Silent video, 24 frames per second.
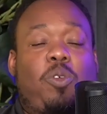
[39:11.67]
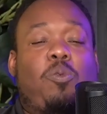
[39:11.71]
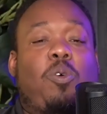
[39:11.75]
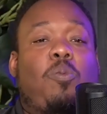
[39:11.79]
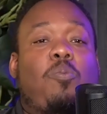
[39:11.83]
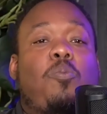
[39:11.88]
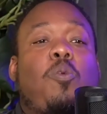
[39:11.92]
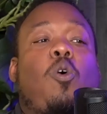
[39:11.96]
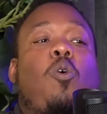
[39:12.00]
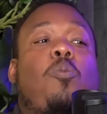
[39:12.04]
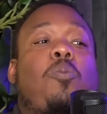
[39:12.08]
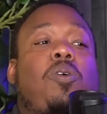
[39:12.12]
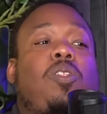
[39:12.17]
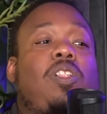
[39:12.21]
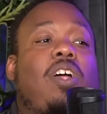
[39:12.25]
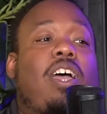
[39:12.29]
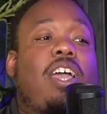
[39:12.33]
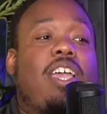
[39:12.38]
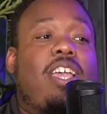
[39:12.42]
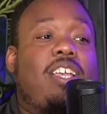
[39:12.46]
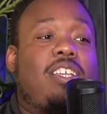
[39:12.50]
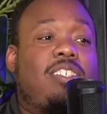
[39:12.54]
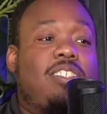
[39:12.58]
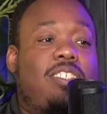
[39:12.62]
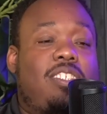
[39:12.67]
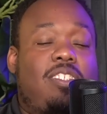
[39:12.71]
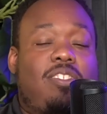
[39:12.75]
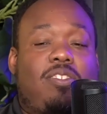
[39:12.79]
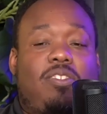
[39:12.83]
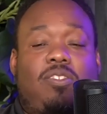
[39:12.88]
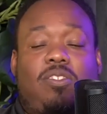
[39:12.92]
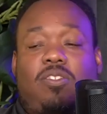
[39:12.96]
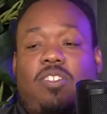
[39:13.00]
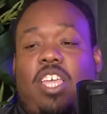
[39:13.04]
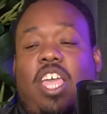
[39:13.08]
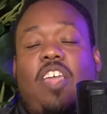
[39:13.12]
mobilize
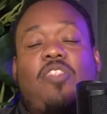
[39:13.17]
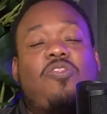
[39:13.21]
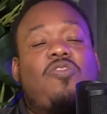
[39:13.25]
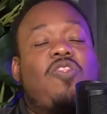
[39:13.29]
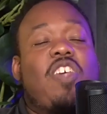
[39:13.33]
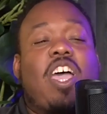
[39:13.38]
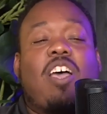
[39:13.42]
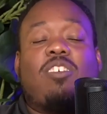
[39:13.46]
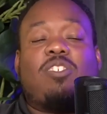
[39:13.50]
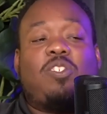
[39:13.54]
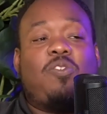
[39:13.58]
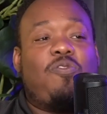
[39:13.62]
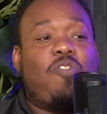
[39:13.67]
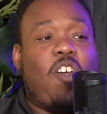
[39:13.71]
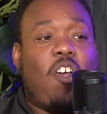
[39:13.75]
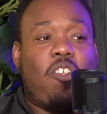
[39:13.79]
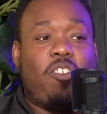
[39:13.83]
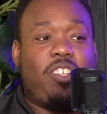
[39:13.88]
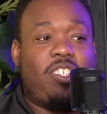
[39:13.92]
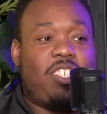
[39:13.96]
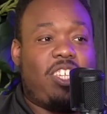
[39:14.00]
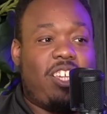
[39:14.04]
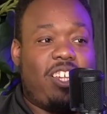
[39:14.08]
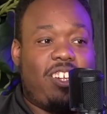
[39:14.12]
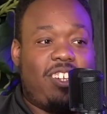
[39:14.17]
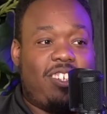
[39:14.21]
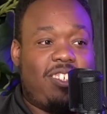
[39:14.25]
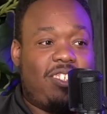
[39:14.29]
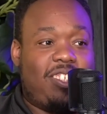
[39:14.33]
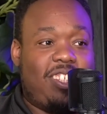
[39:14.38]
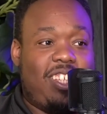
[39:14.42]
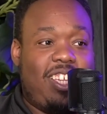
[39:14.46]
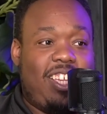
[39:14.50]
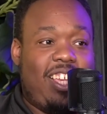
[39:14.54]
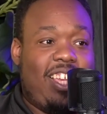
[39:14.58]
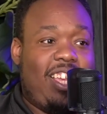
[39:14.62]
10,000 volunteers